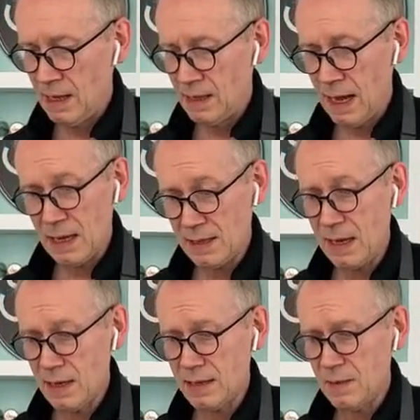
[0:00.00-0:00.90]
that,
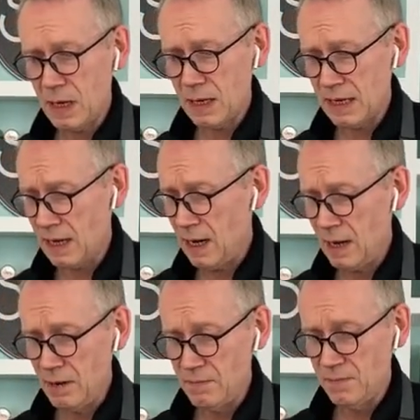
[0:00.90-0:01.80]
that is a bargain.
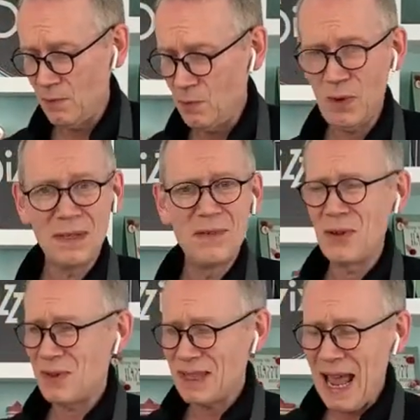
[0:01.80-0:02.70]
Um, what you've
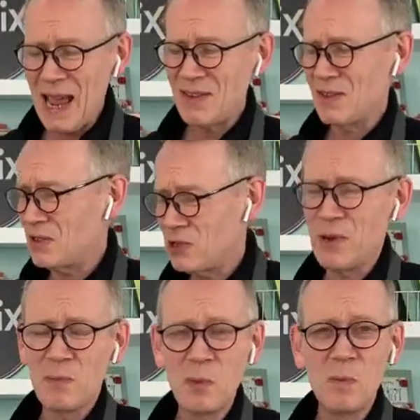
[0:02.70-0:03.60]
got that you've got
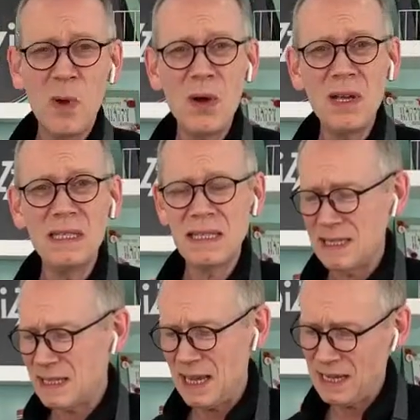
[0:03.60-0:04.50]
triple points.
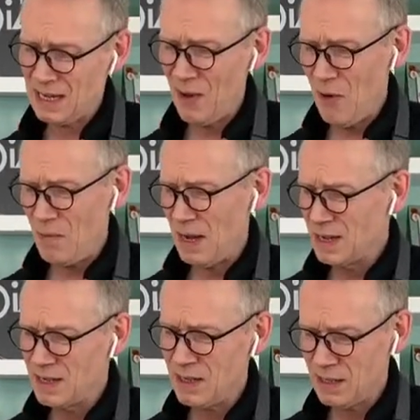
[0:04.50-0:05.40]
It's like oh
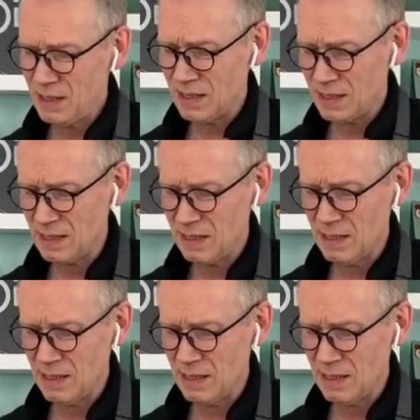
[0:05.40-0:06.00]
my goodness.